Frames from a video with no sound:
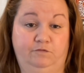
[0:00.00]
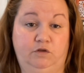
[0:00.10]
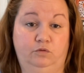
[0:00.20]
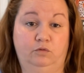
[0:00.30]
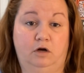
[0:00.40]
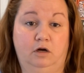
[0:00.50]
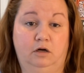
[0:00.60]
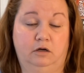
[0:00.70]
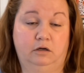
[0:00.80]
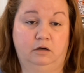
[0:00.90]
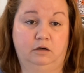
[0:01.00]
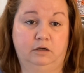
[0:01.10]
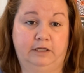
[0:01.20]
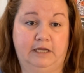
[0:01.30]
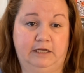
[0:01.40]
you are
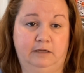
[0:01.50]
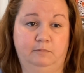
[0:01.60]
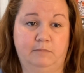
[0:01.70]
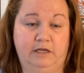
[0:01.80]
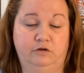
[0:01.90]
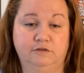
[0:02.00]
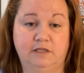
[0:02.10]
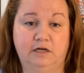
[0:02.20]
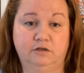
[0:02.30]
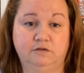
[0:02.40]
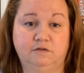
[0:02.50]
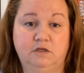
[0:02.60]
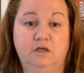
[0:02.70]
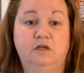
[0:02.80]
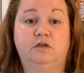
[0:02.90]
getting my newsletters,
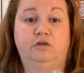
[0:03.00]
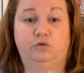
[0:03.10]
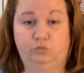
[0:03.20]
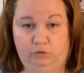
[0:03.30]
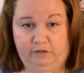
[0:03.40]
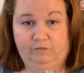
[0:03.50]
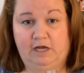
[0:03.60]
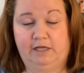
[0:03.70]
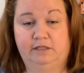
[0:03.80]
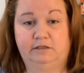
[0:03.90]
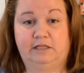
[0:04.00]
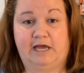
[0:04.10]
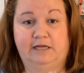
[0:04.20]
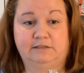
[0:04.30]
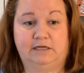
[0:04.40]
you would have gotten
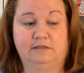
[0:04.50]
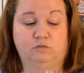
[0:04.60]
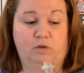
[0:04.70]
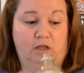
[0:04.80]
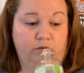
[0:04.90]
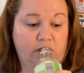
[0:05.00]
that as well.